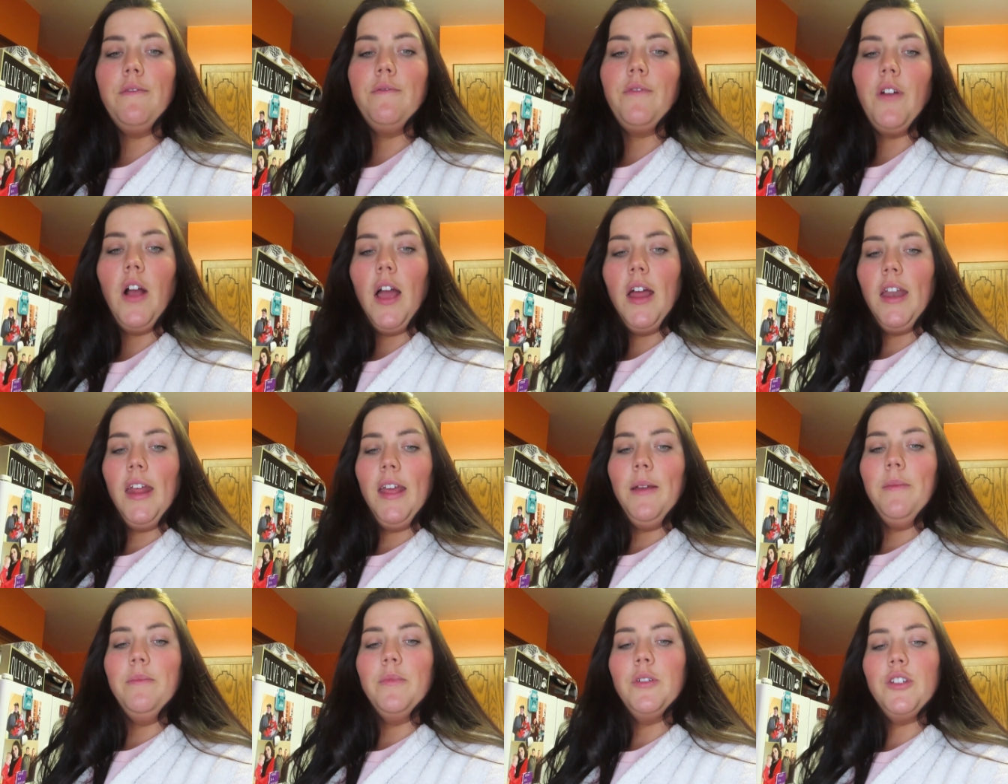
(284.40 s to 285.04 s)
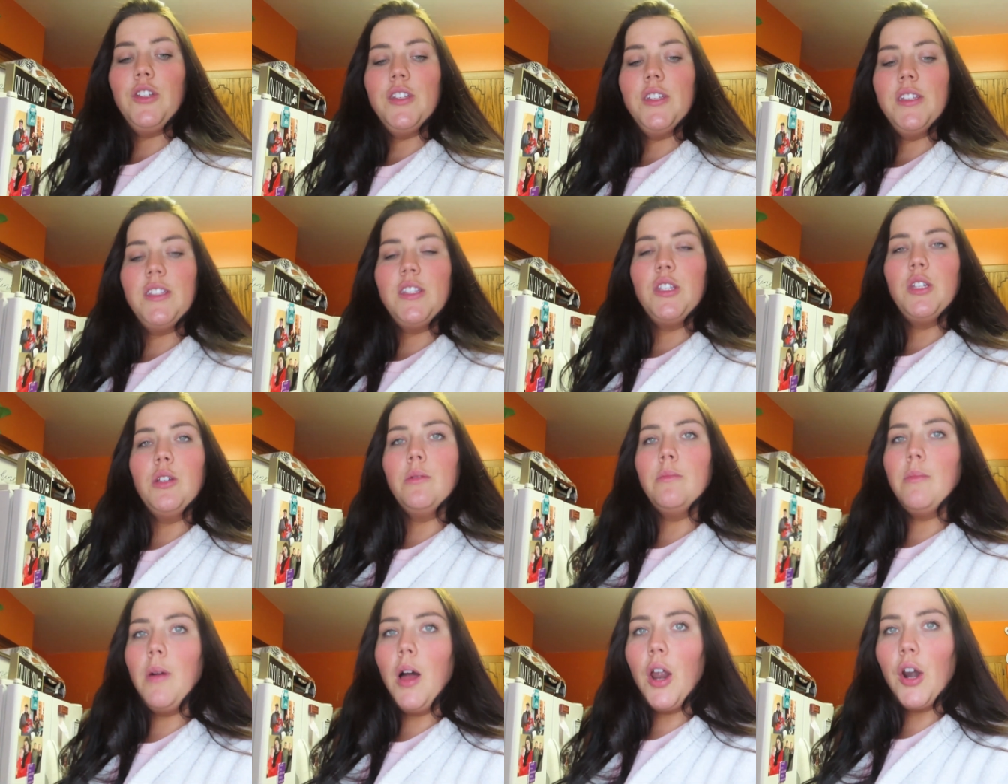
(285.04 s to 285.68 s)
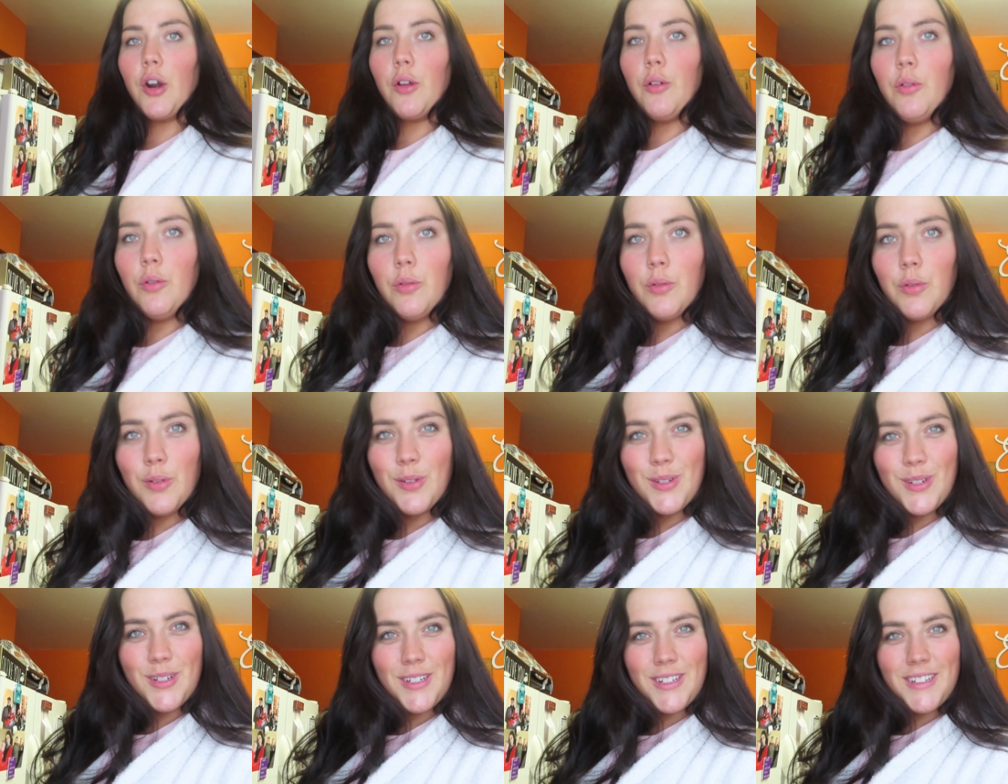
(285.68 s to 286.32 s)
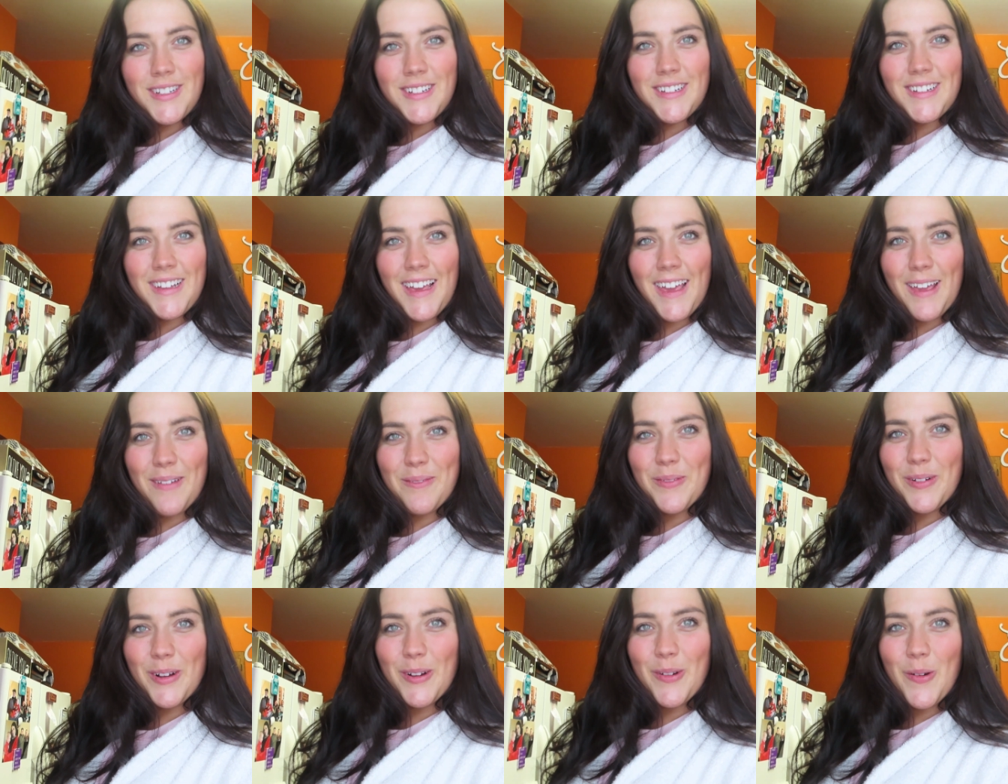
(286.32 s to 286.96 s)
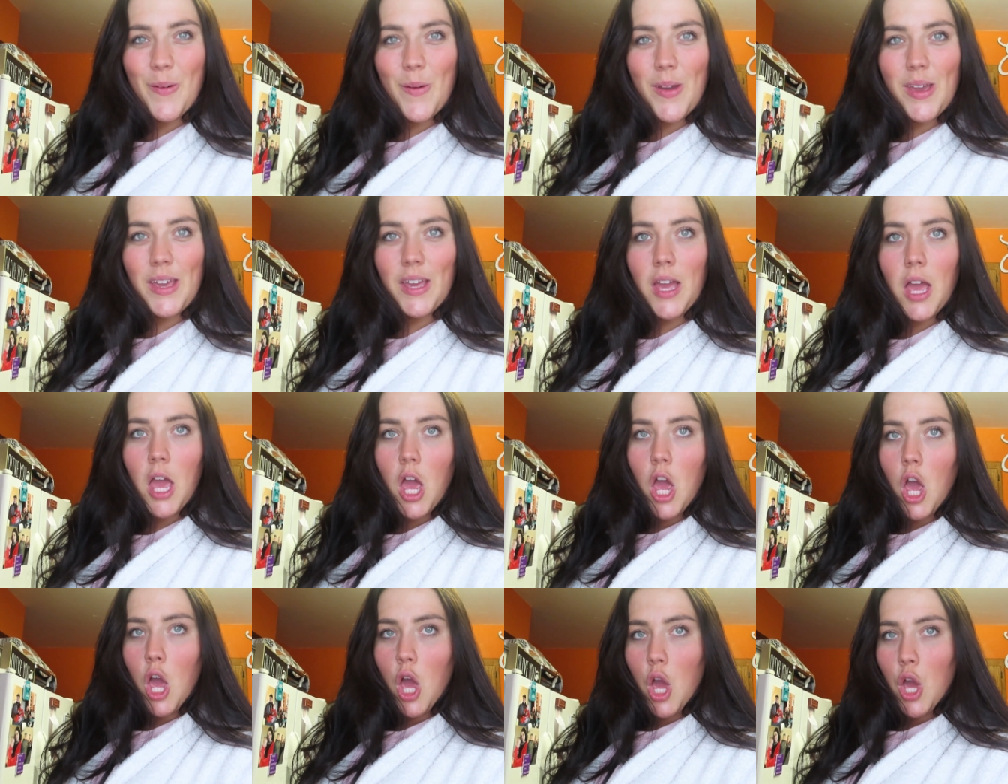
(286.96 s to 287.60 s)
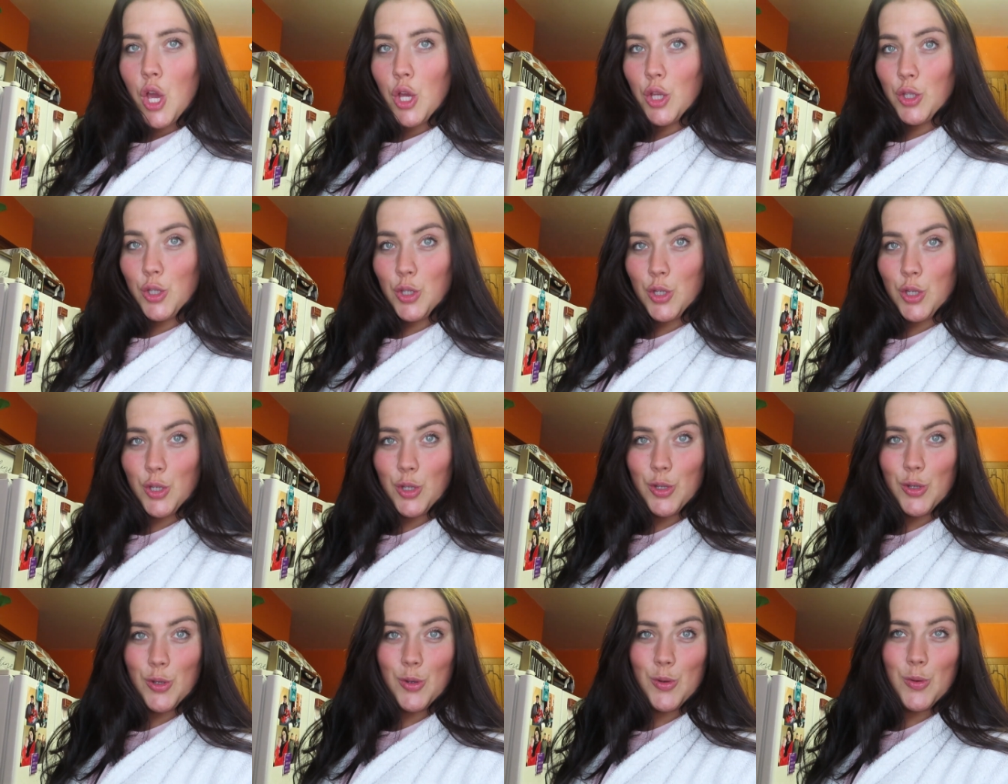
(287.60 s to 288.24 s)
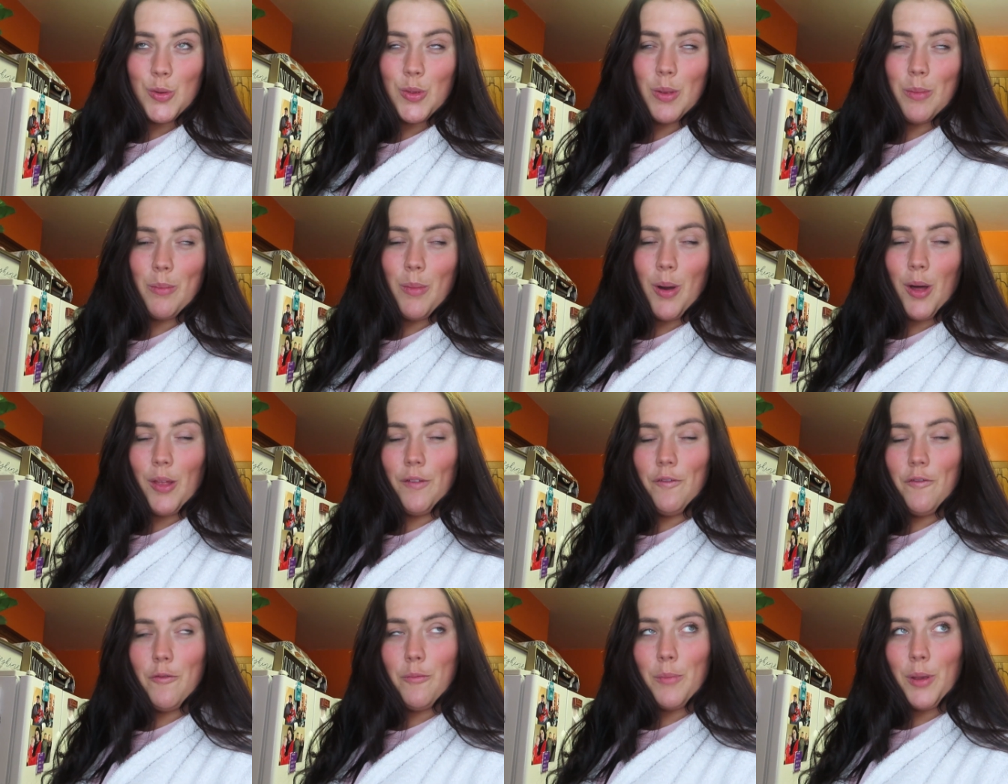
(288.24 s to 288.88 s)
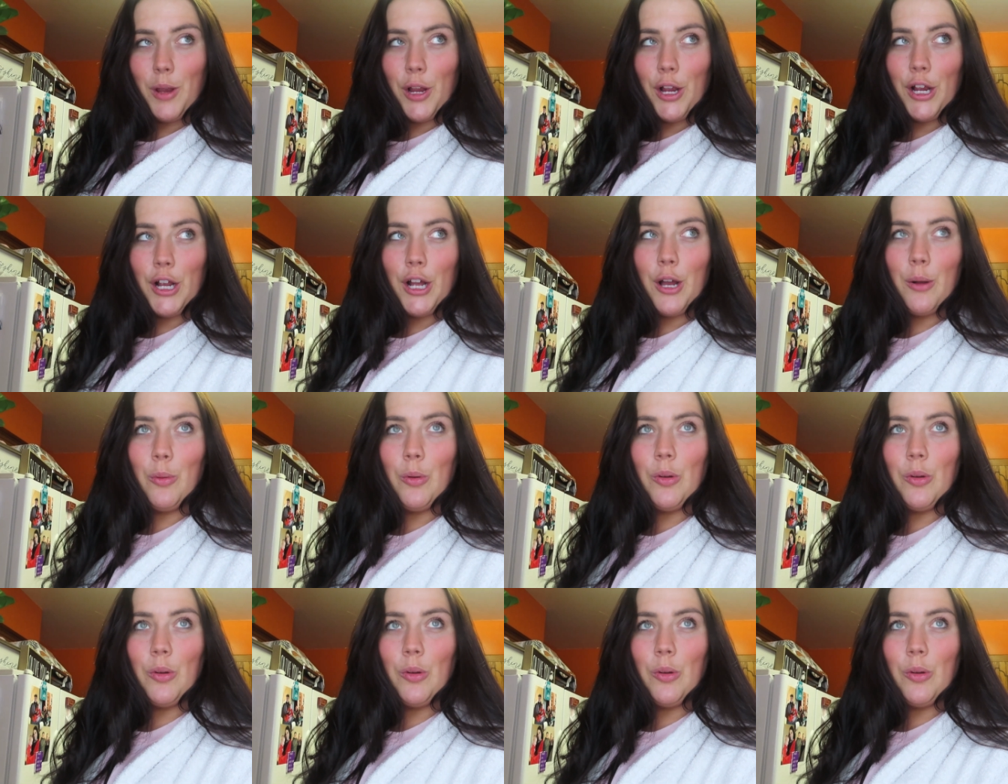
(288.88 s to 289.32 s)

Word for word: on Friday, which is tomorrow. And we're going to the Mall of America.